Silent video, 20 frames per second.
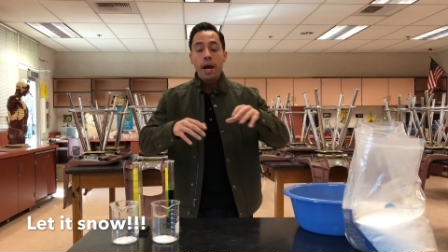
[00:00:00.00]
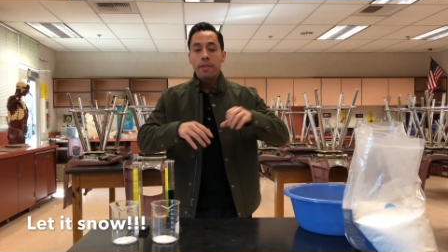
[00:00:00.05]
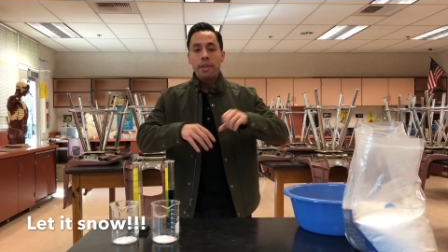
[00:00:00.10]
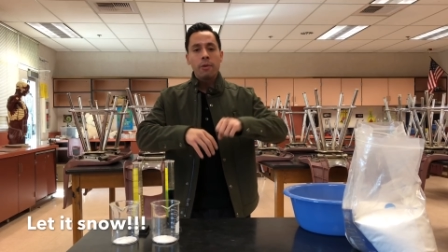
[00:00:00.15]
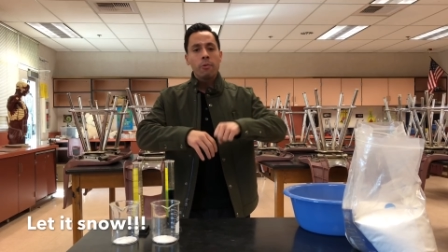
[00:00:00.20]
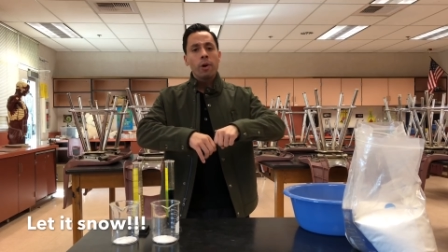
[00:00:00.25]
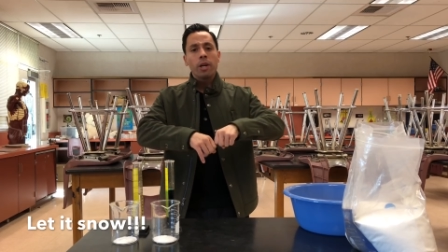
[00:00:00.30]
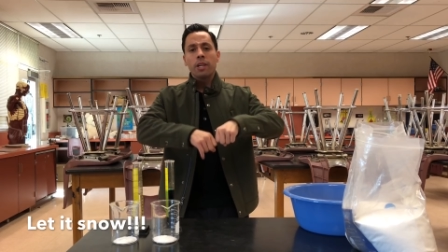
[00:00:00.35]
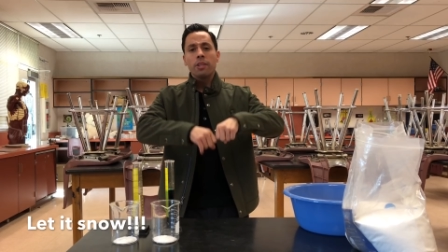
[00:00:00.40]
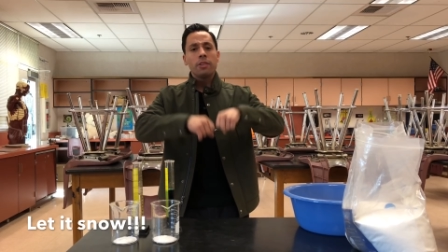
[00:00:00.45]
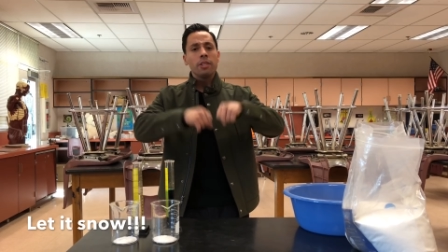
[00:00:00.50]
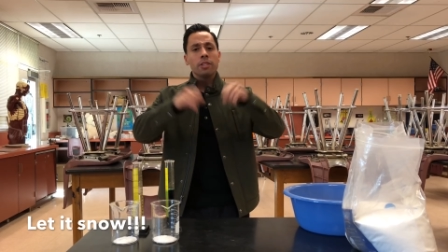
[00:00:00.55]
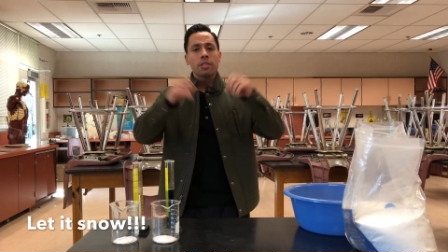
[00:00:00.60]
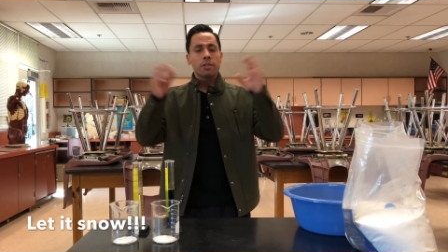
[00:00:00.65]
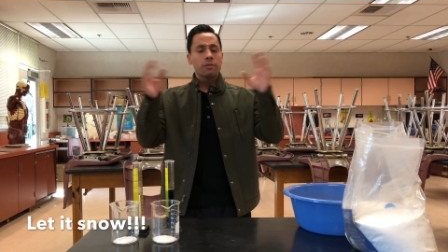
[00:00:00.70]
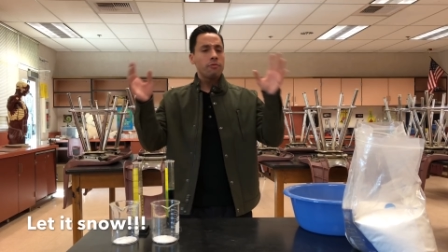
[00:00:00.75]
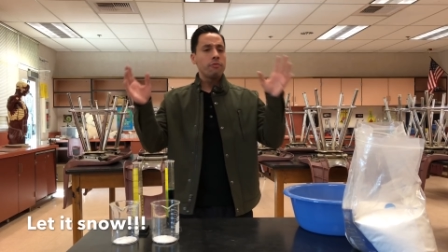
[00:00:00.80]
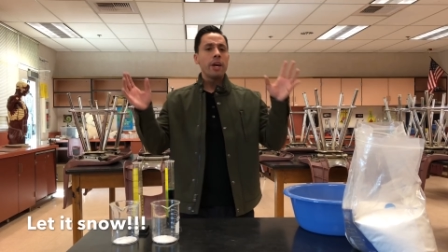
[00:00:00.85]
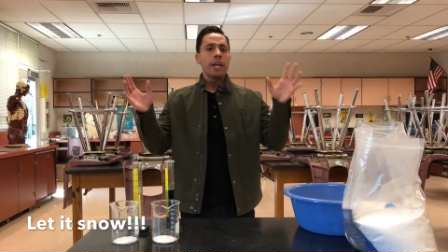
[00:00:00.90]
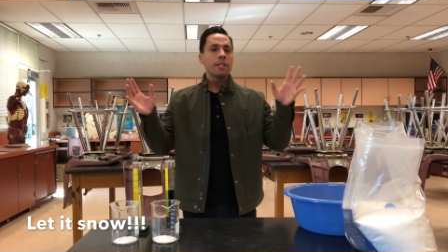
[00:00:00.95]
they wanted
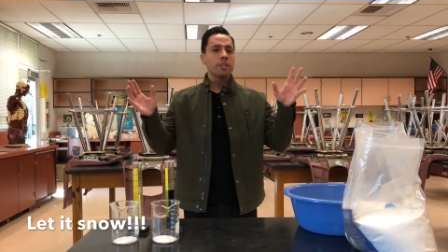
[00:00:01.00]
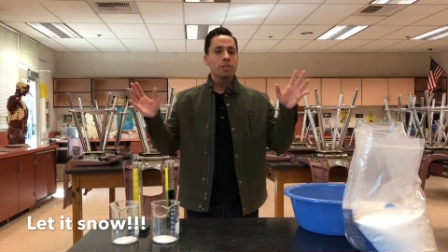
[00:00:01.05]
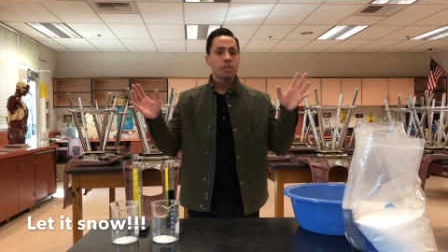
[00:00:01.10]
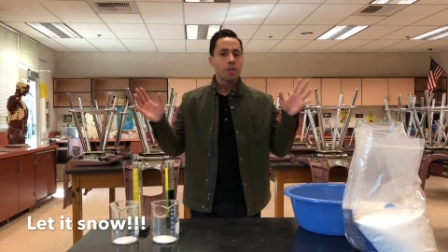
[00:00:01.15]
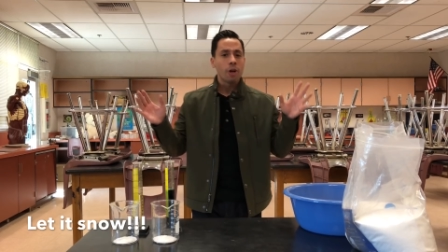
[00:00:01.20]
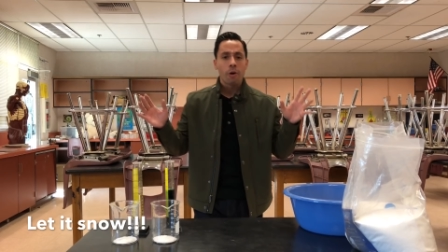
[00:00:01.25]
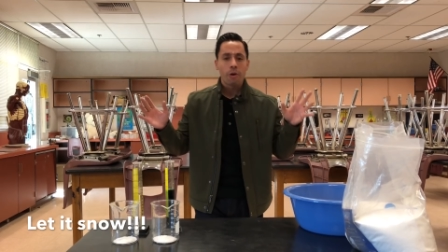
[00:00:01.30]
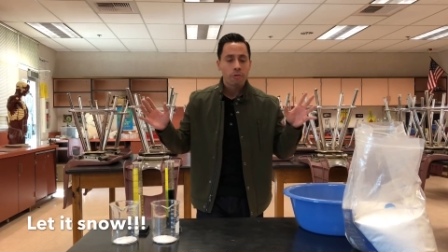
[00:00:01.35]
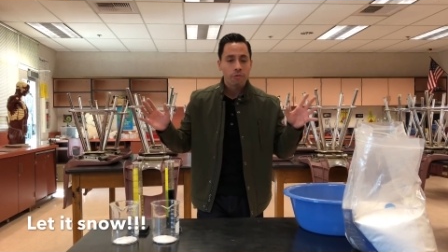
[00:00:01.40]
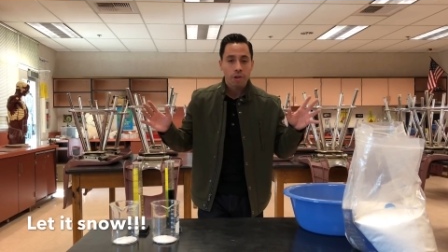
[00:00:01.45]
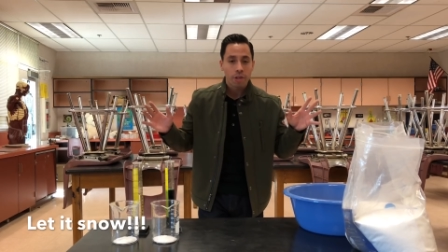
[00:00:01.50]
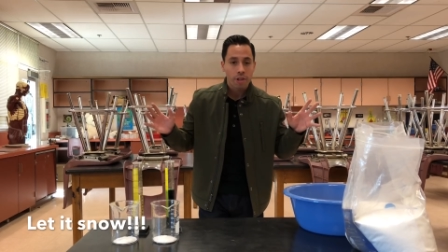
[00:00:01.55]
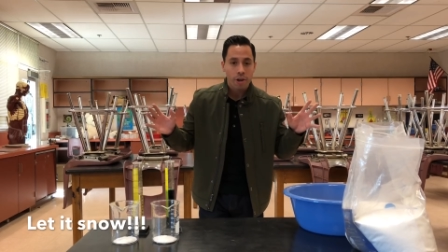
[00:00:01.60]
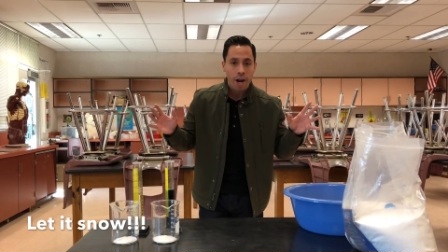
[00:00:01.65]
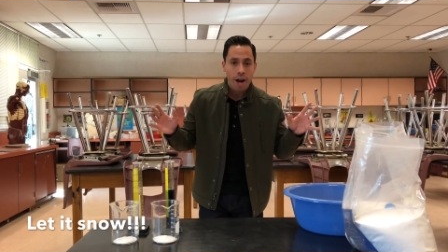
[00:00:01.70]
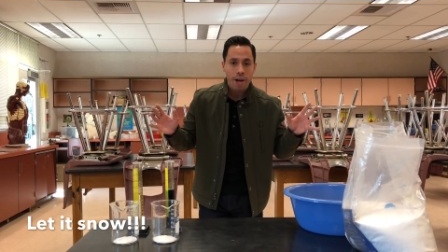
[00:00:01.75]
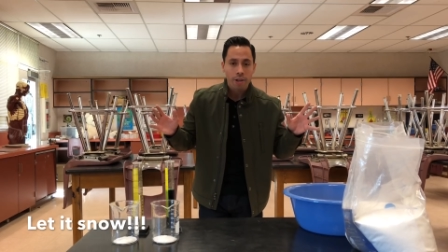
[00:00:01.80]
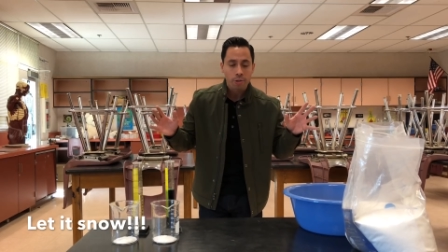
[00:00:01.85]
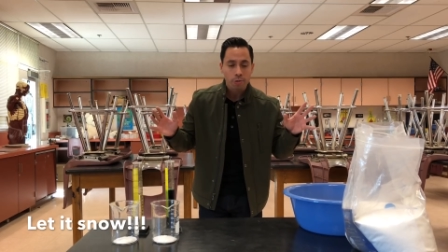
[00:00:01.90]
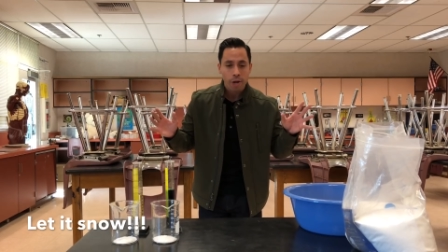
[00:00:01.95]
this fake snow in front of their
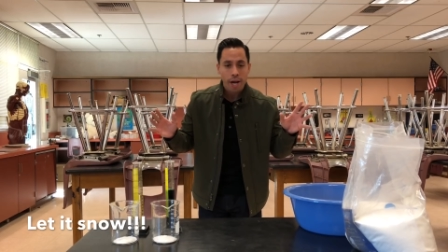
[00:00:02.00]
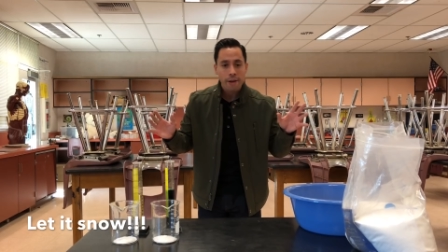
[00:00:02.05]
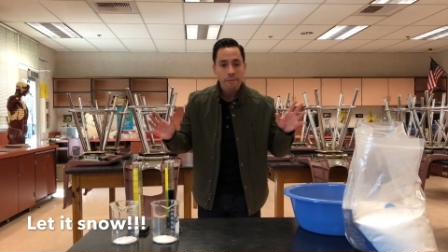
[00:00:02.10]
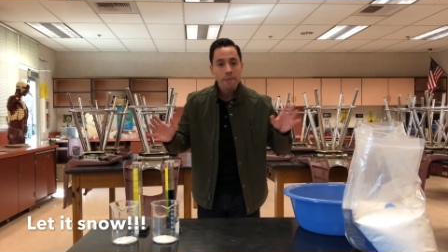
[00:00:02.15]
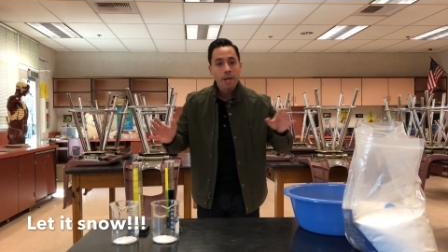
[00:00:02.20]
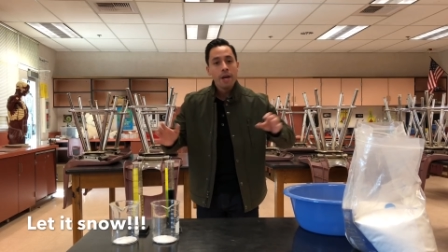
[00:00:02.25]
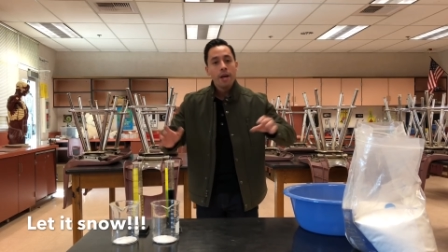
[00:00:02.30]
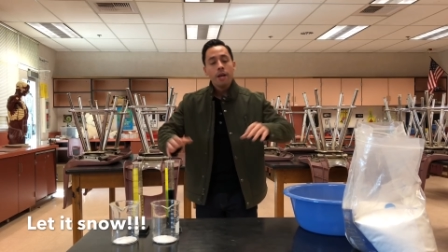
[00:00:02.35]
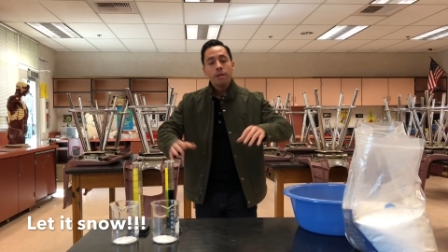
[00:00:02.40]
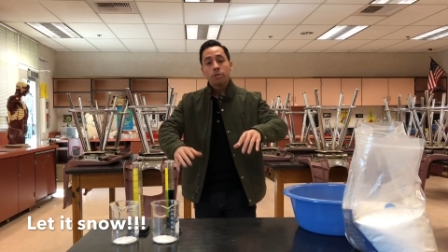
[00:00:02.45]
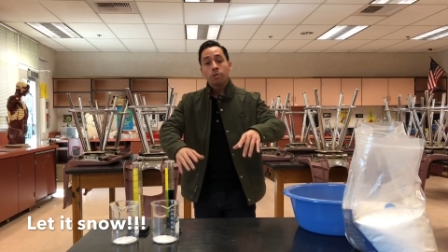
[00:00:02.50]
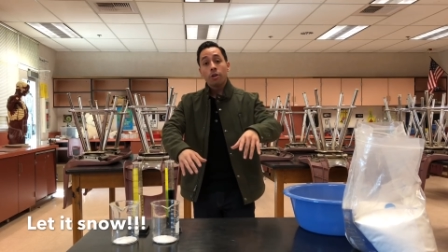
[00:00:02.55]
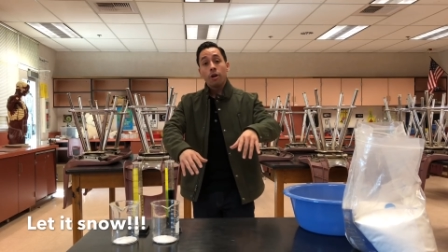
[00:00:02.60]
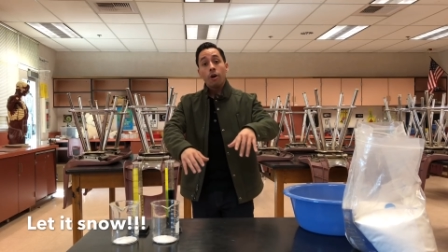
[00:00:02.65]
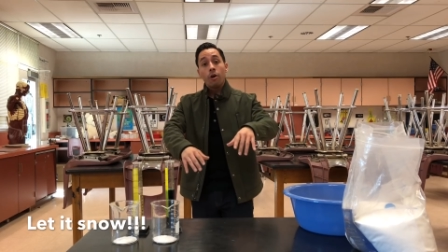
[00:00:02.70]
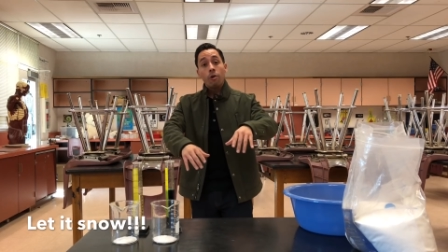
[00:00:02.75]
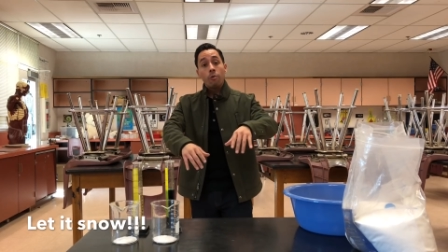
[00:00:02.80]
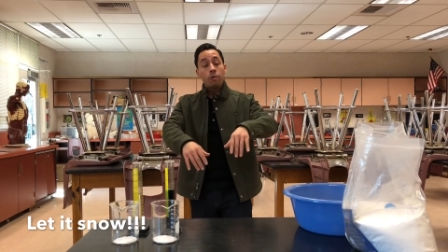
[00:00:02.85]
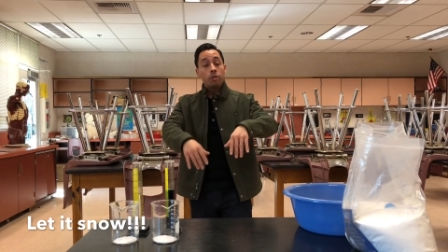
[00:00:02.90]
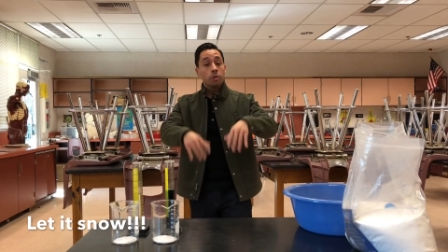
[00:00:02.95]
house right
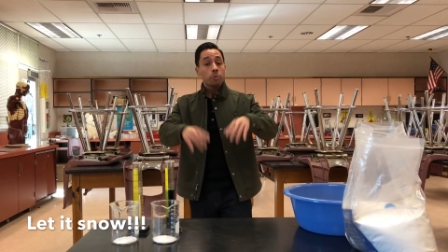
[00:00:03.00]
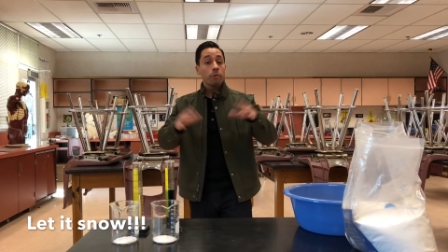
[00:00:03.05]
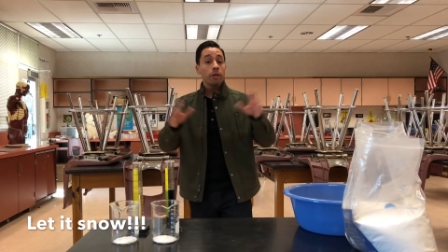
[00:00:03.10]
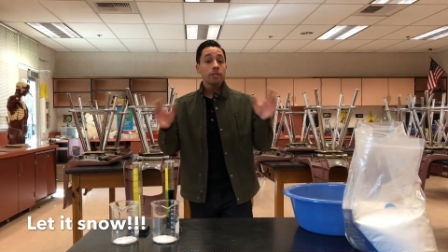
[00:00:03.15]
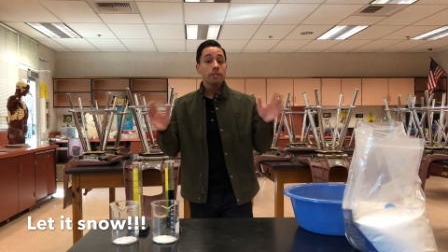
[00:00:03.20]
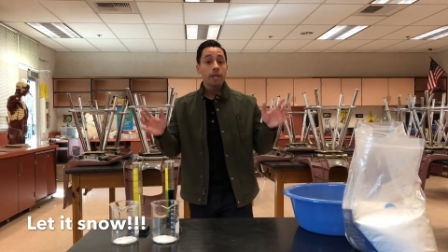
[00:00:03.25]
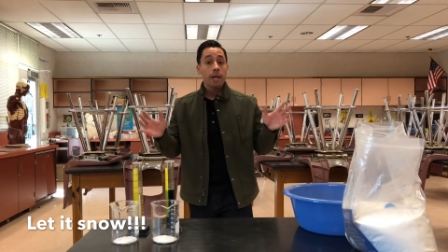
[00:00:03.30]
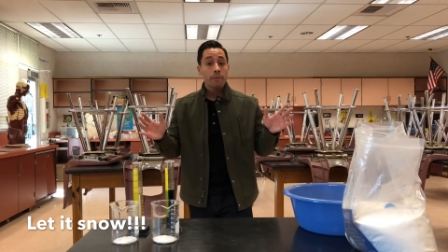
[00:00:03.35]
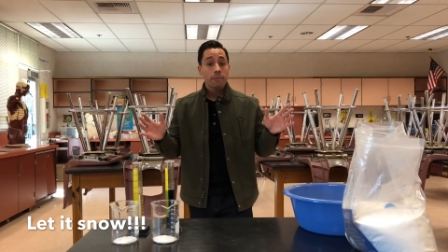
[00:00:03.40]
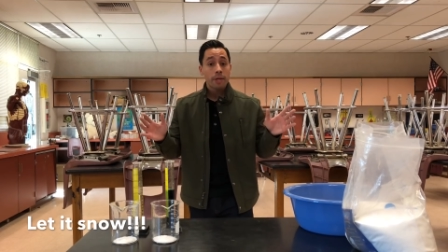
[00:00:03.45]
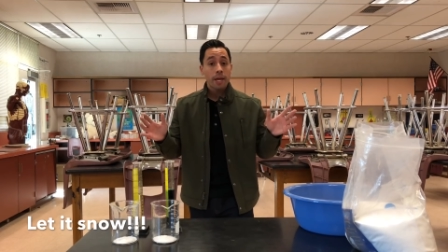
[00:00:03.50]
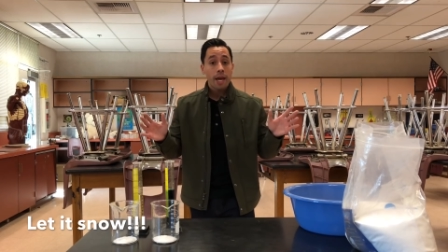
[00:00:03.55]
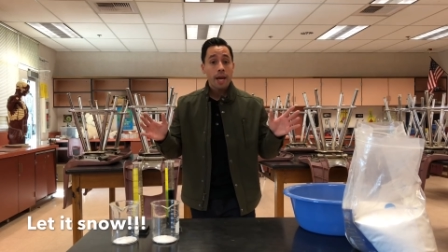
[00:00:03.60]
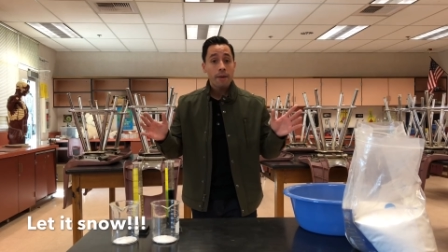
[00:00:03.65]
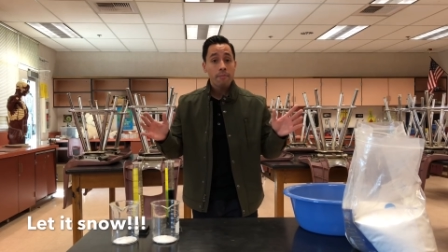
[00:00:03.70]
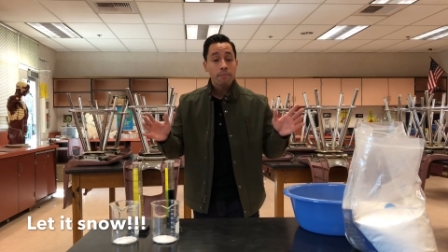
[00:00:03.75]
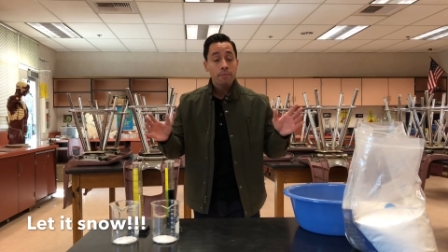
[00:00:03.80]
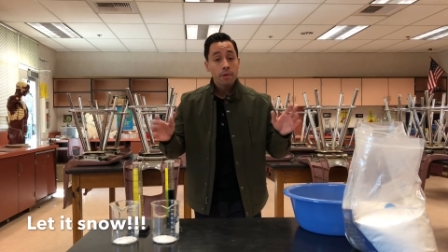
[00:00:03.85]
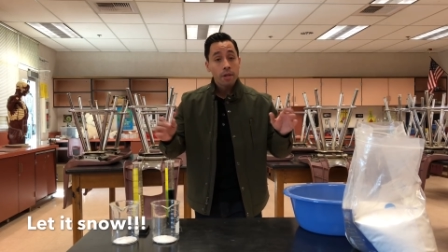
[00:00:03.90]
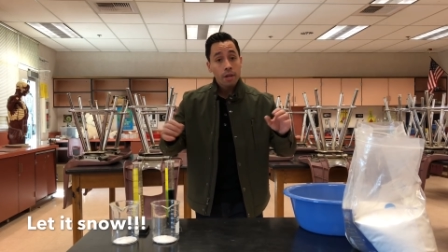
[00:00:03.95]
so when springtime
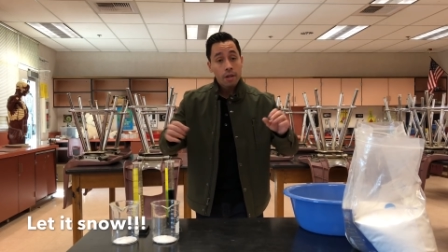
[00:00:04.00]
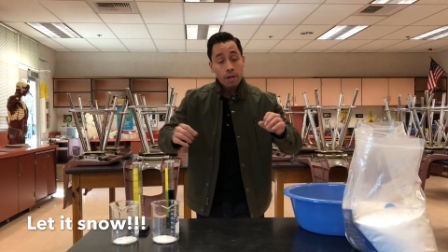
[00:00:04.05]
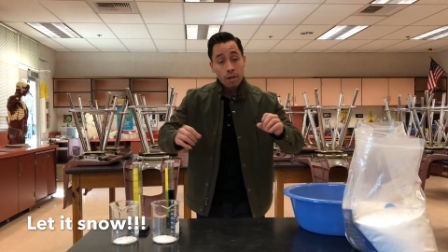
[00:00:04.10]
came